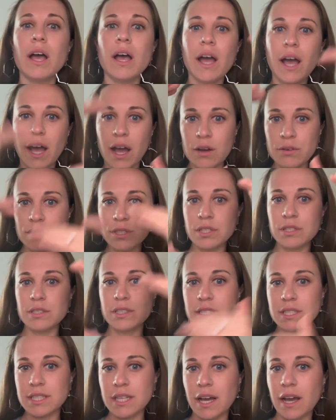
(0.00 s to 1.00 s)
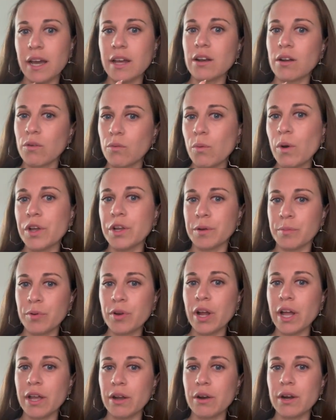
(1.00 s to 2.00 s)
how to decide on what your
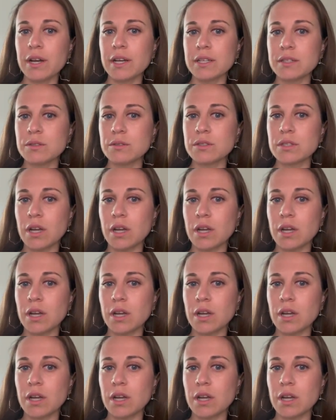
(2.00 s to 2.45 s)
priorities